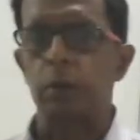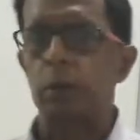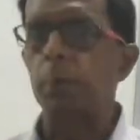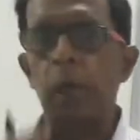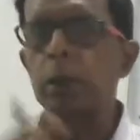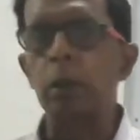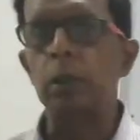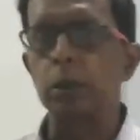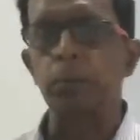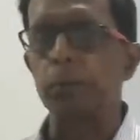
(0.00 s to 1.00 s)
the
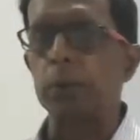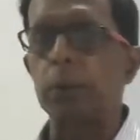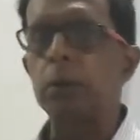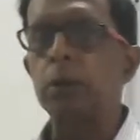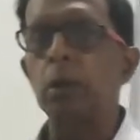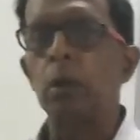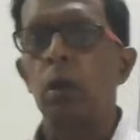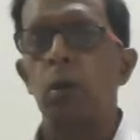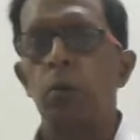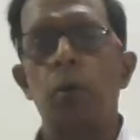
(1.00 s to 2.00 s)
magnetic present
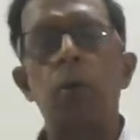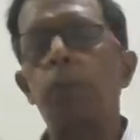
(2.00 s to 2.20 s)
for